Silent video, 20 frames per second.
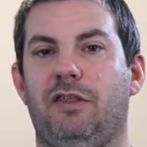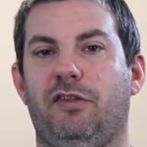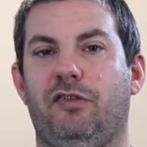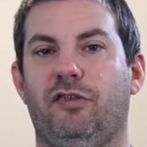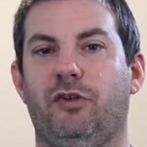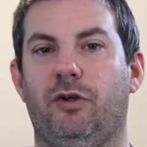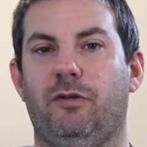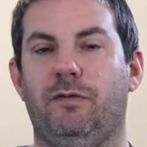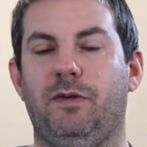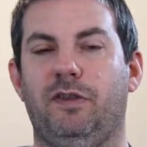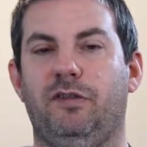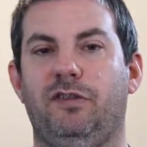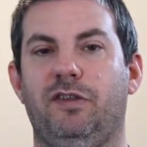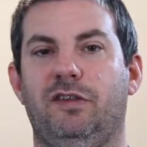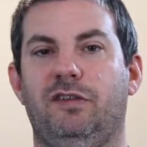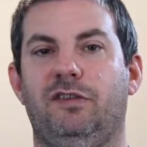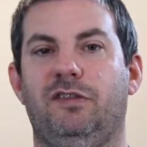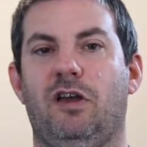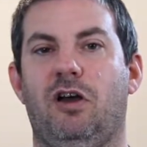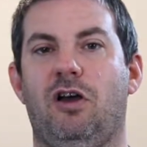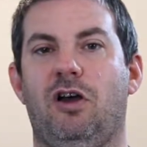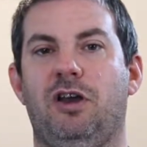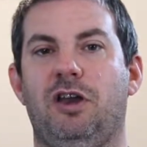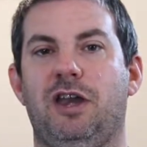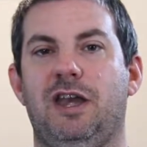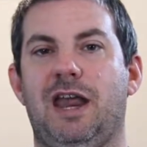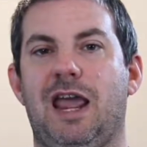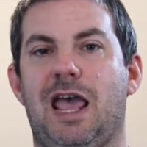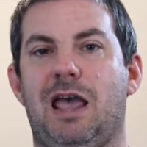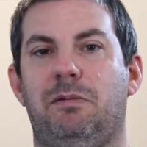The surface is
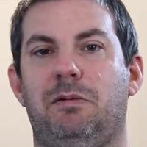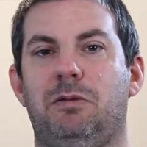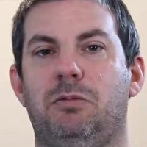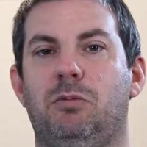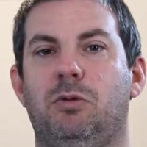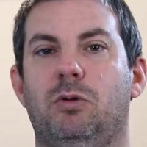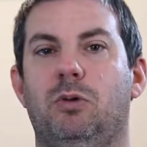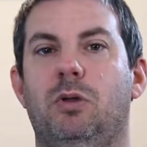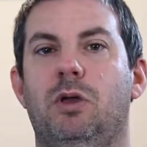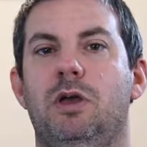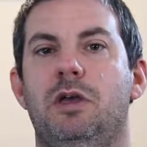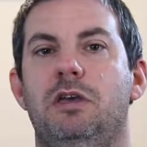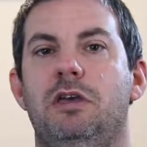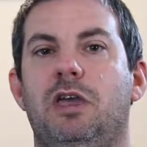uninhabitable,